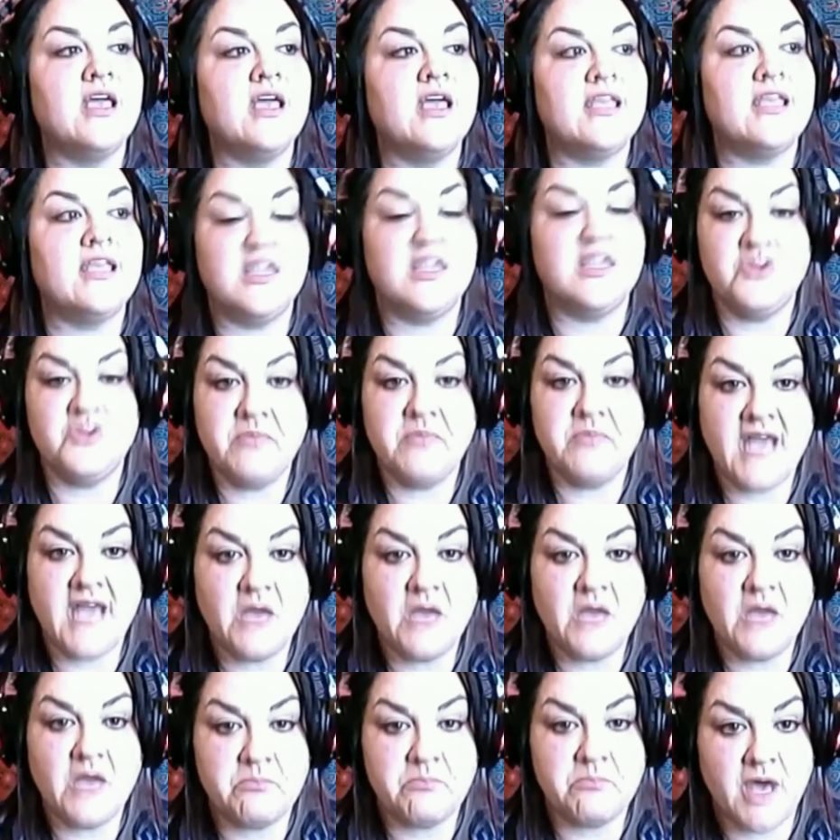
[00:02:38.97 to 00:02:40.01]
Can you be
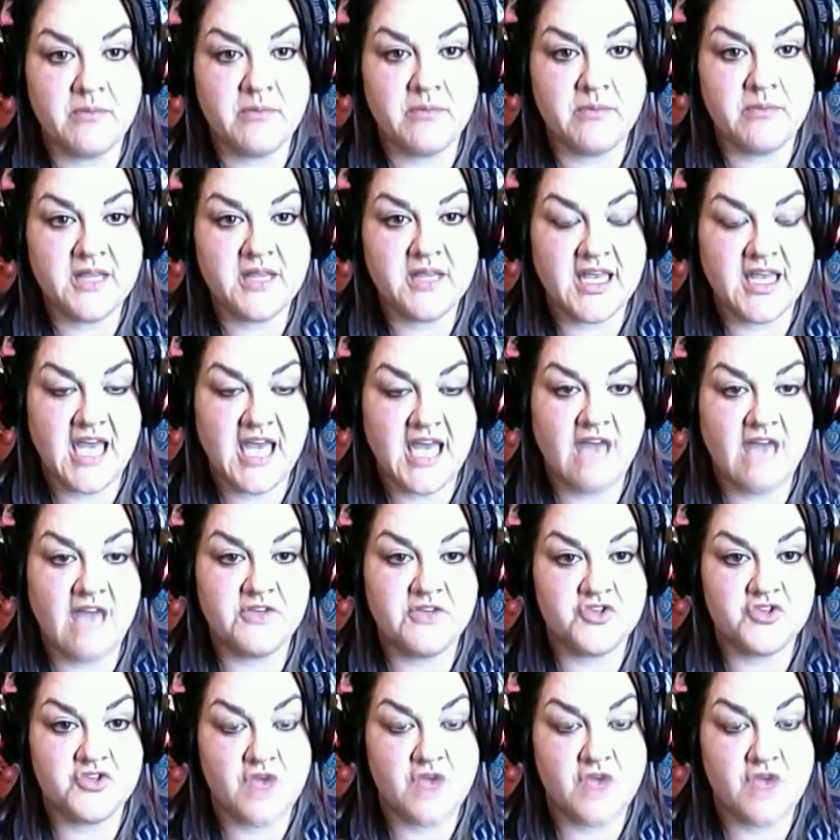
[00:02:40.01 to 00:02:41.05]
out in public and have
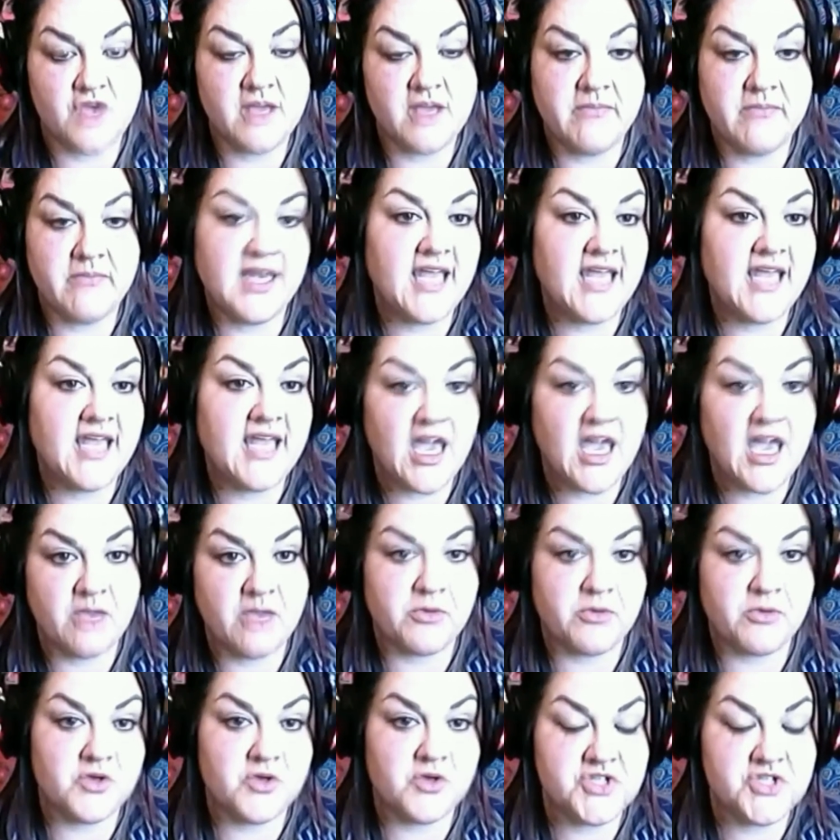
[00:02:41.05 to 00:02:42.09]
a drunk maniac
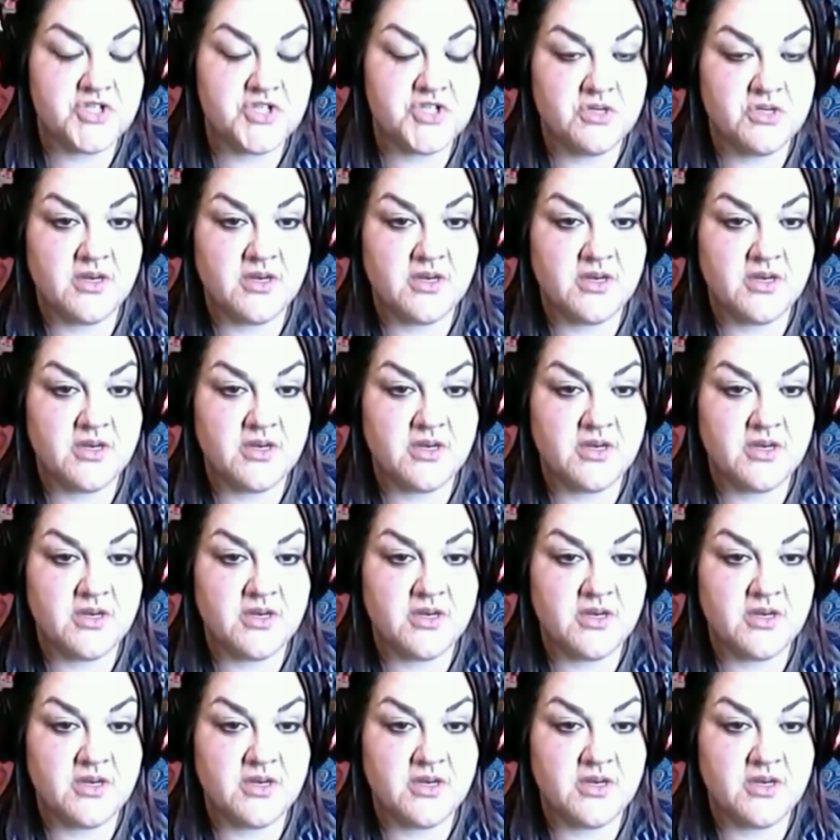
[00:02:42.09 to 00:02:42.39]
approach